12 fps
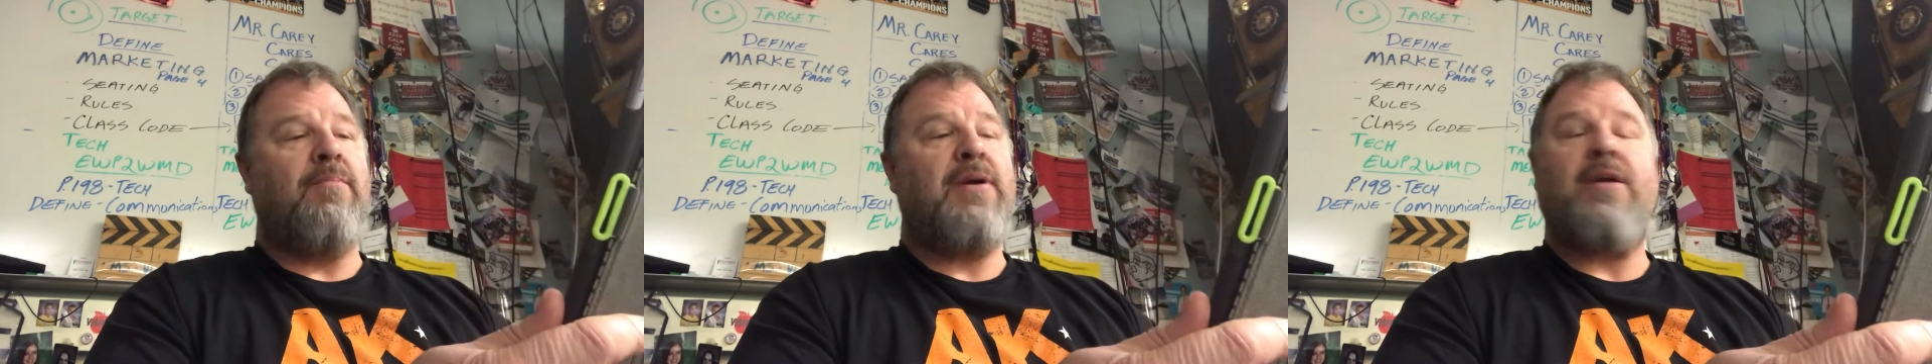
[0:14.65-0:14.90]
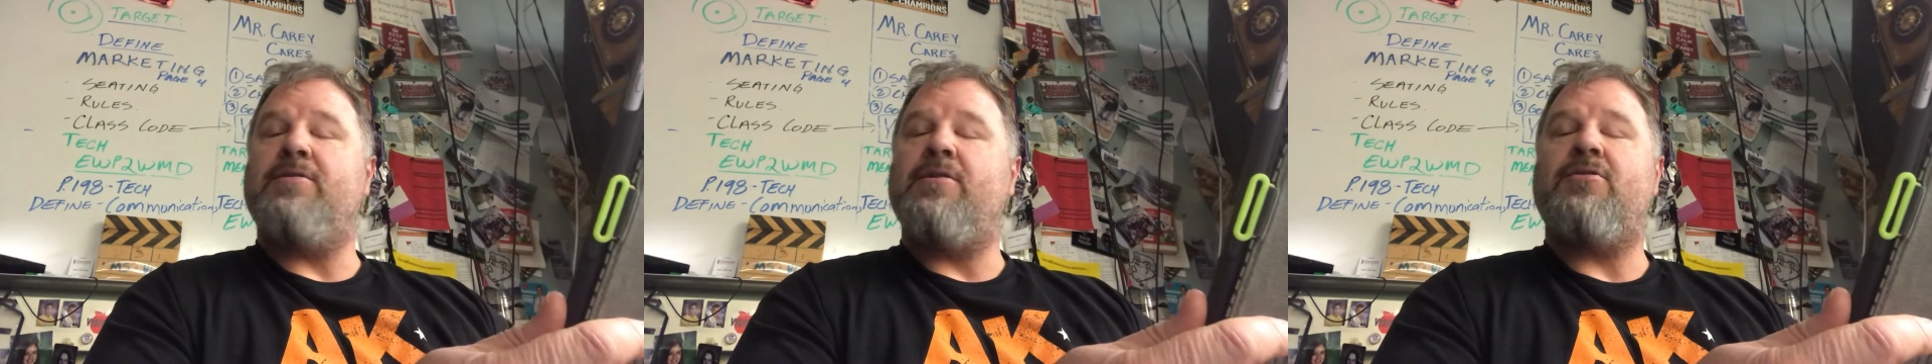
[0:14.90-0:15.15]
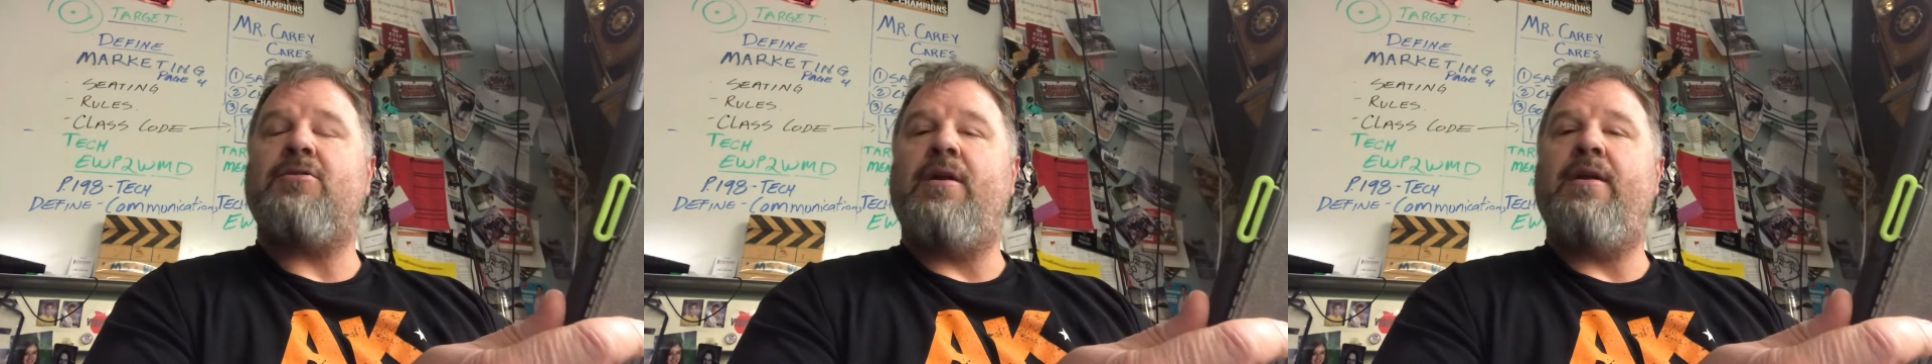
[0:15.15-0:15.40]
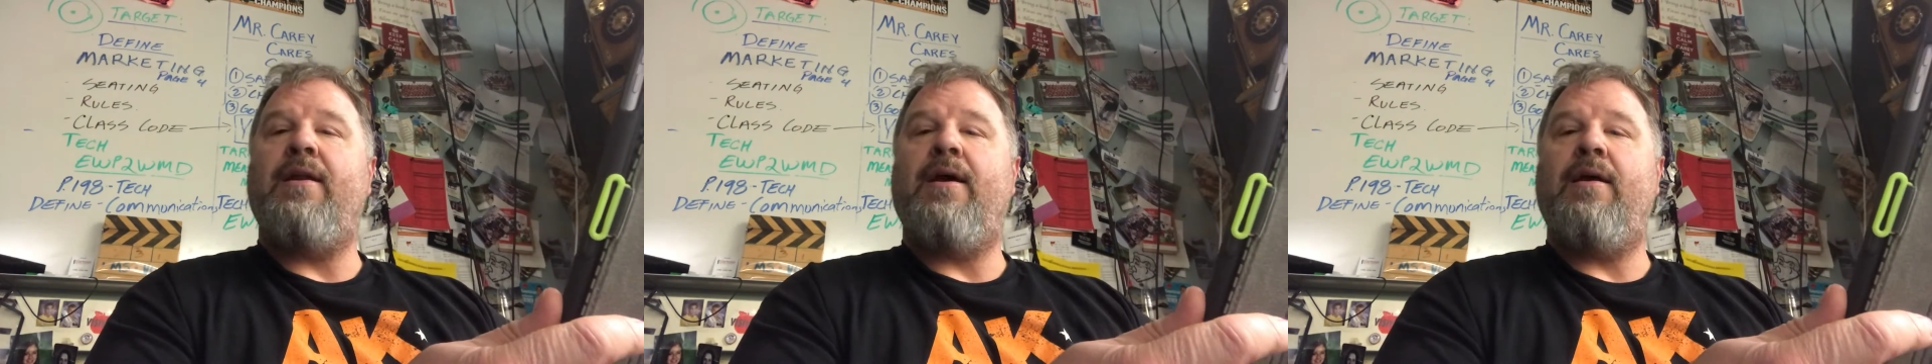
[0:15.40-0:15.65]
because it's
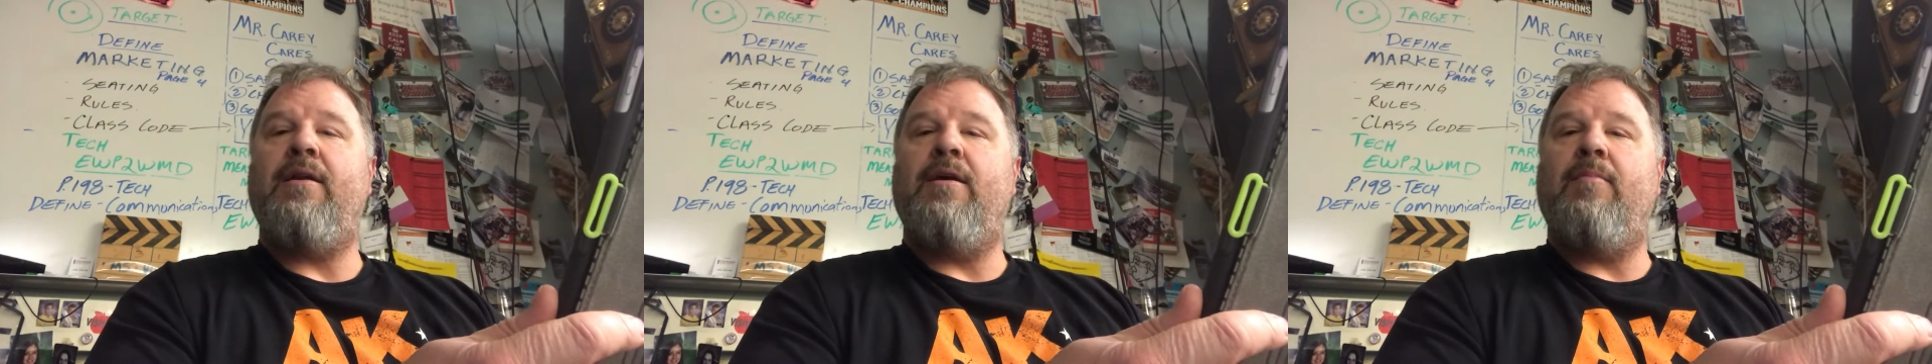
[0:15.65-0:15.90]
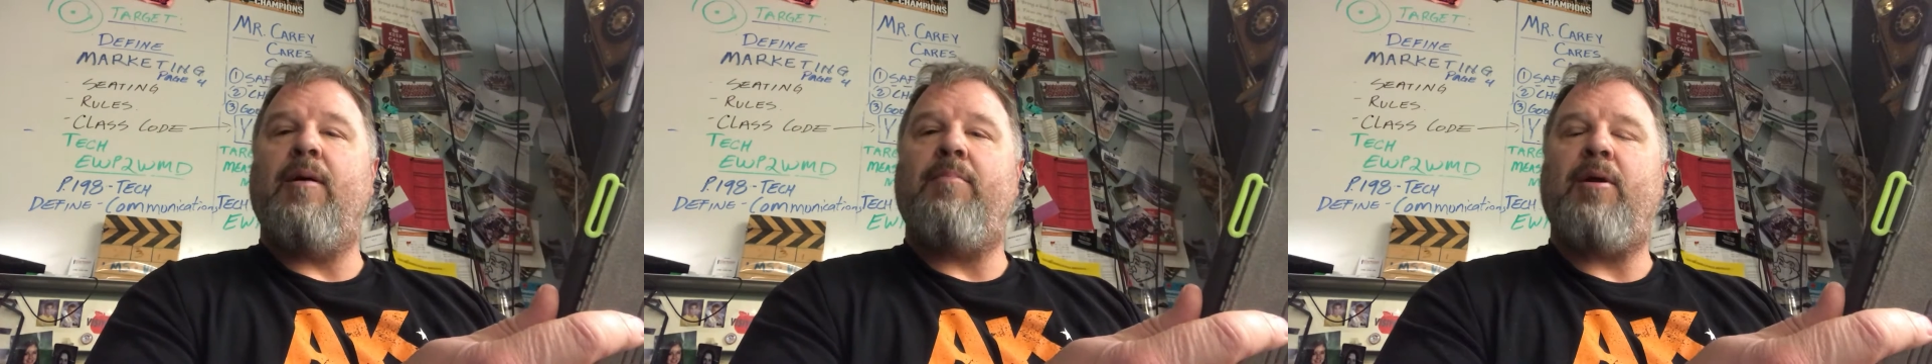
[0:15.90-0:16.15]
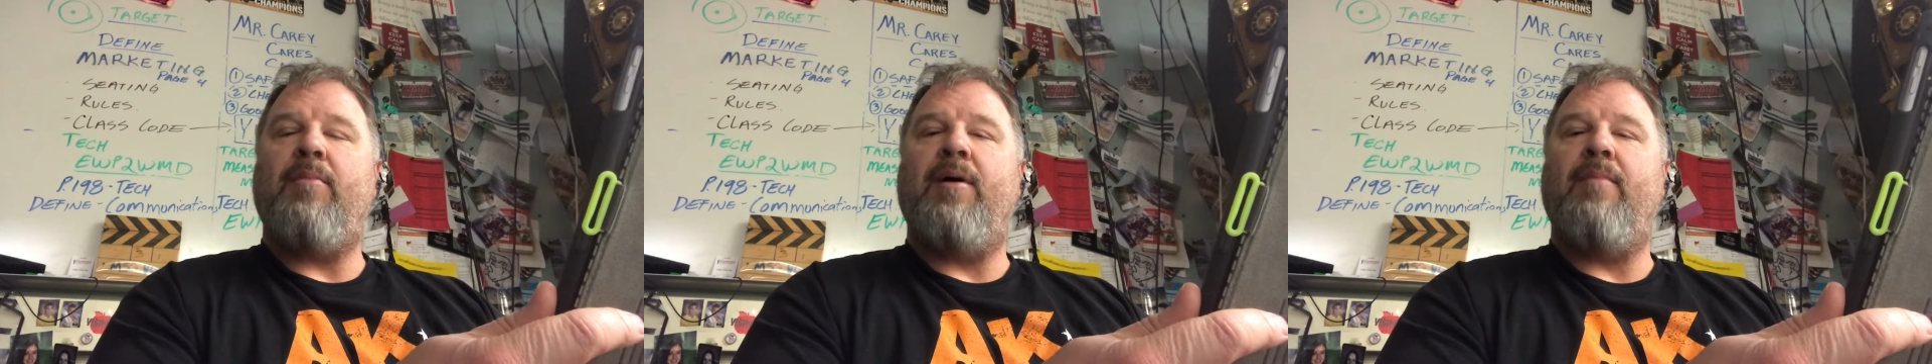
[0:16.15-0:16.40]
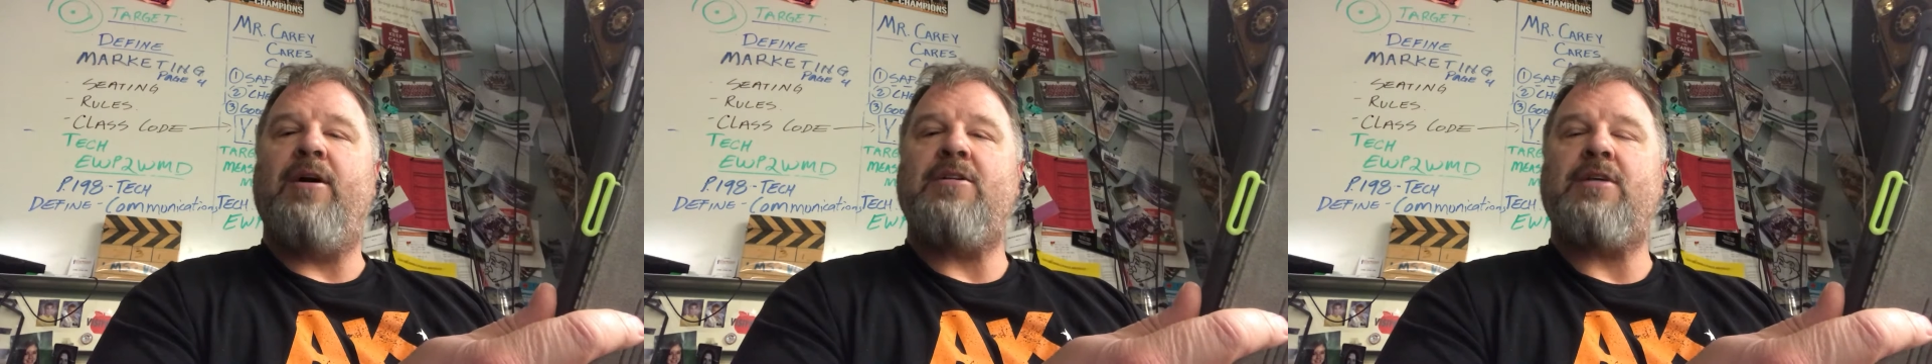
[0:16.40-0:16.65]
Sunday night and I'm up here by
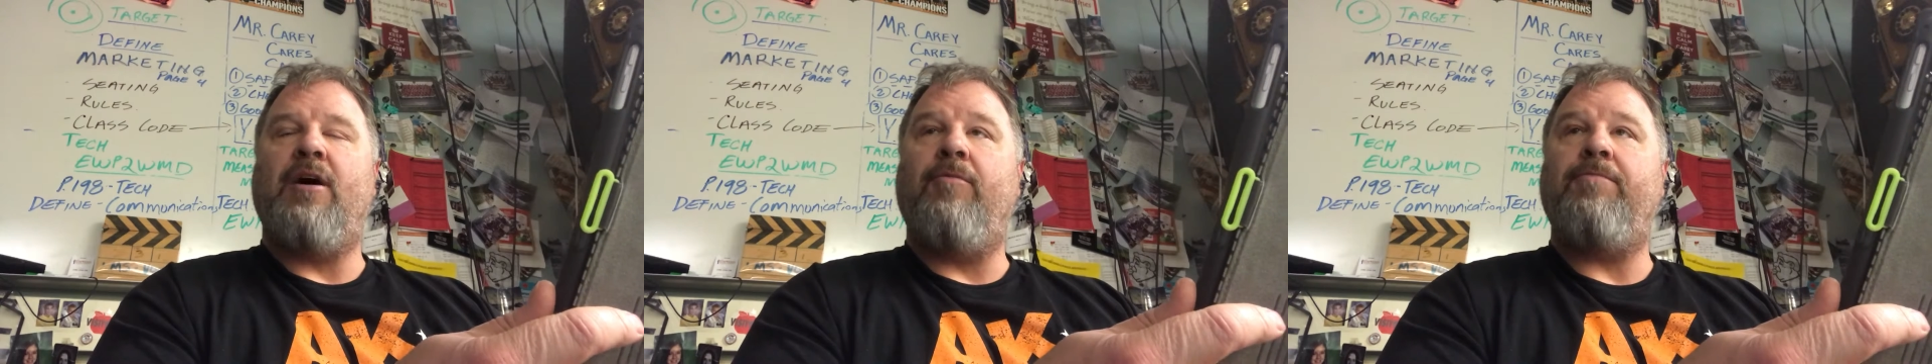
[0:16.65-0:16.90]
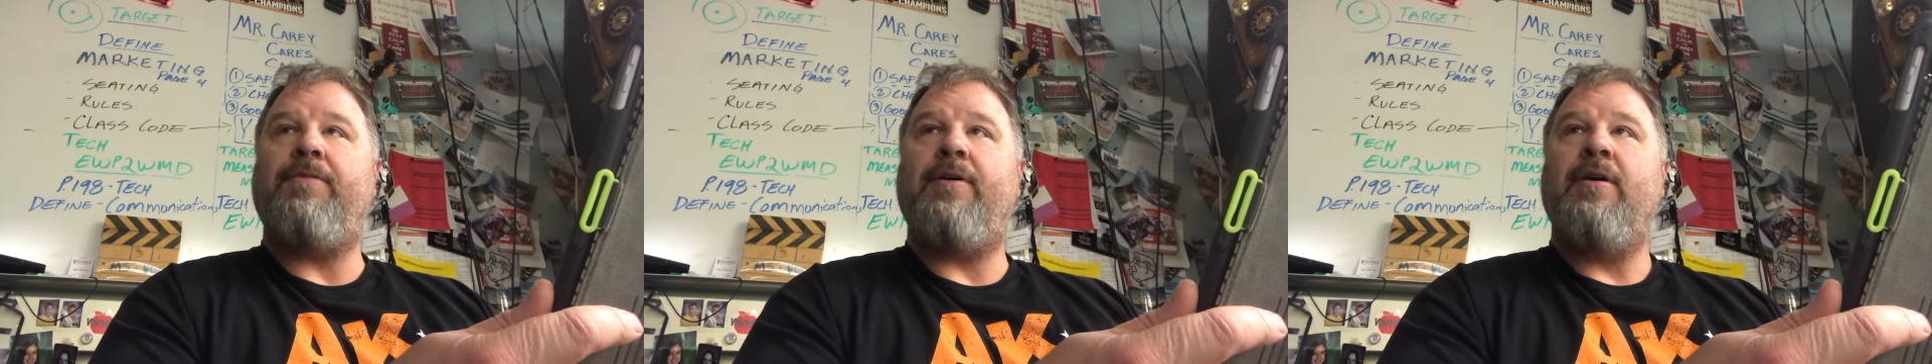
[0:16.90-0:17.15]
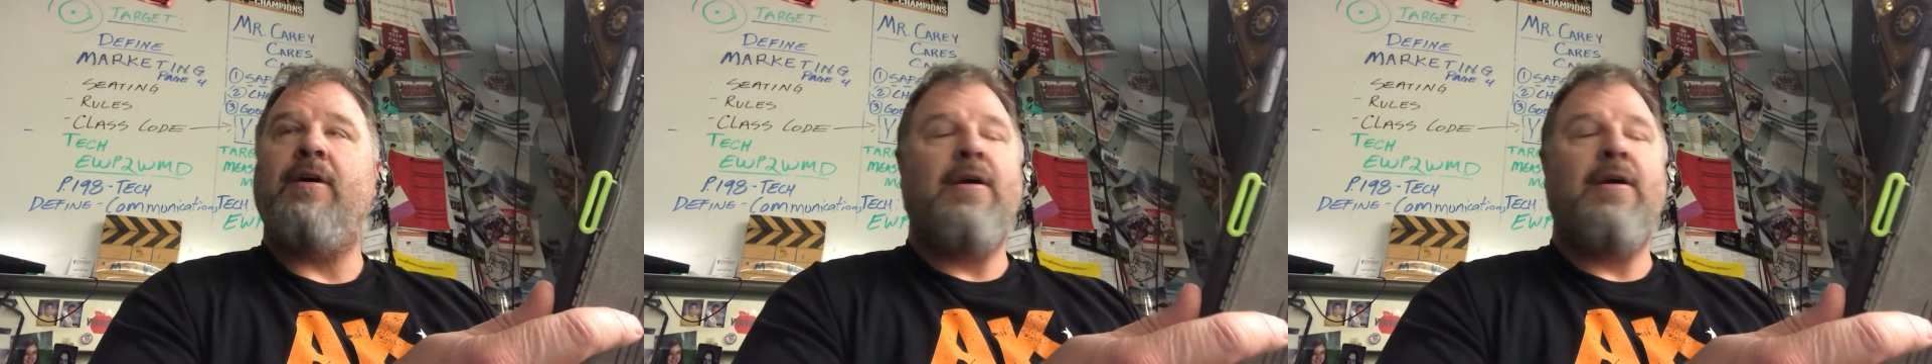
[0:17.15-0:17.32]
myself,